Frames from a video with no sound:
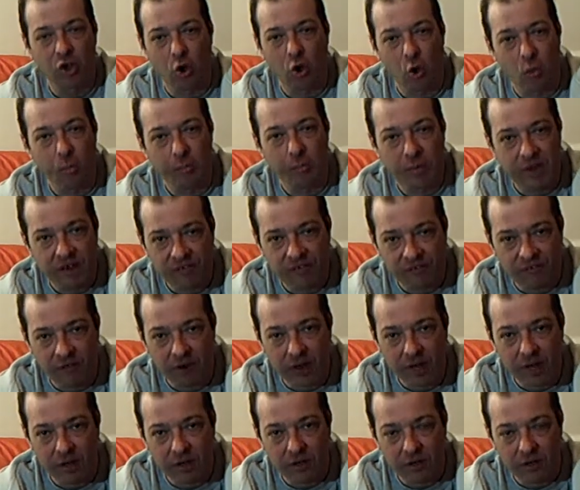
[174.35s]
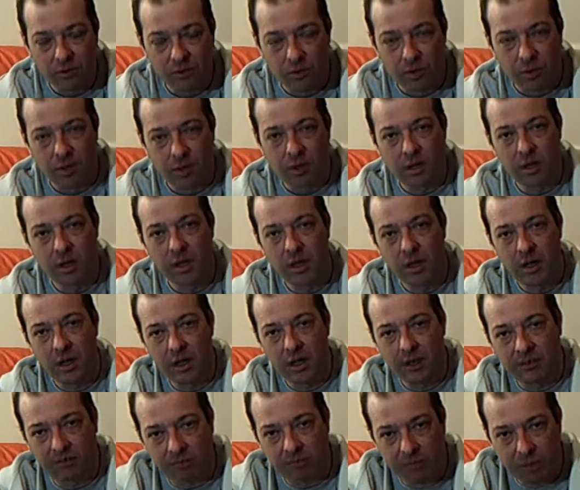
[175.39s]
Don't be afraid to do
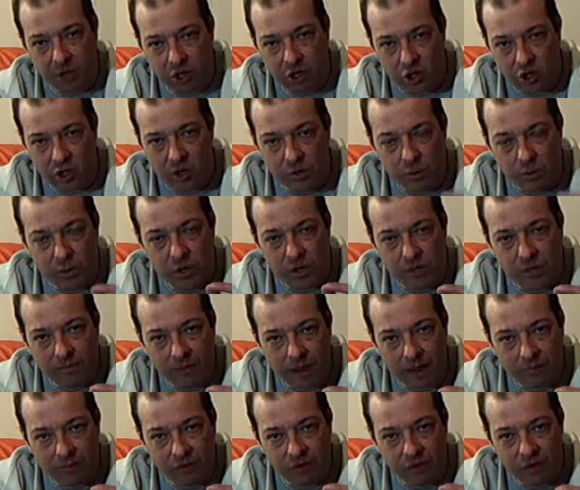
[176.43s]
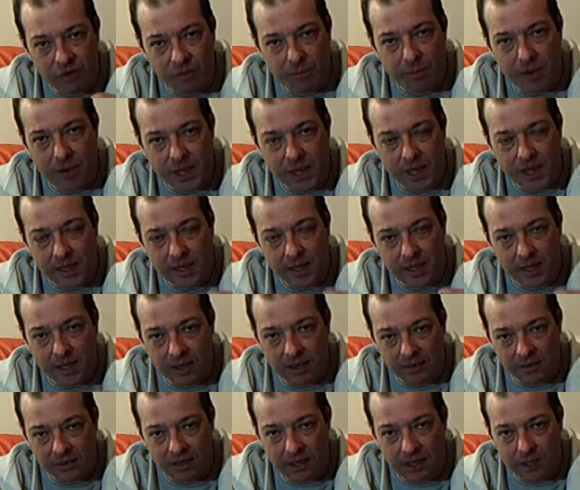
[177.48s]
it, especially when you have somebody
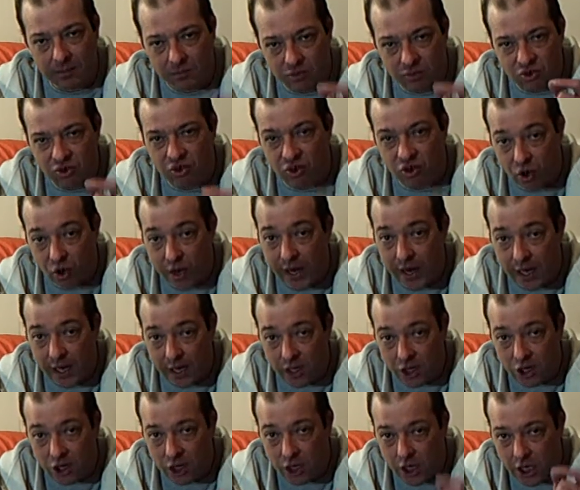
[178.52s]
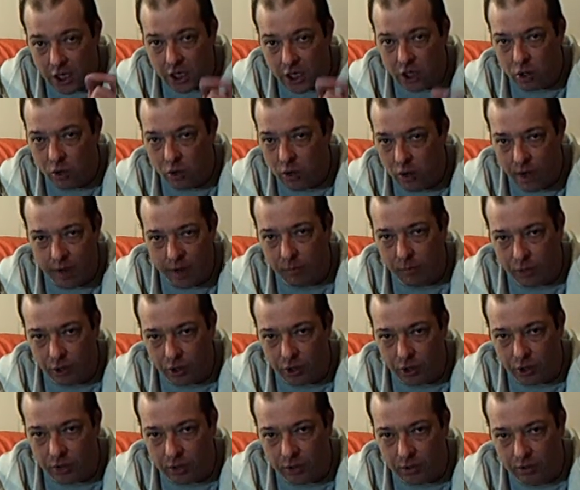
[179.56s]
that seems strange in your
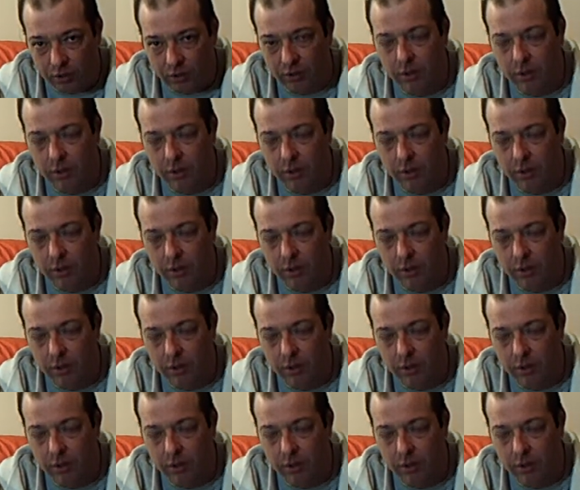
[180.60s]
neighborhood.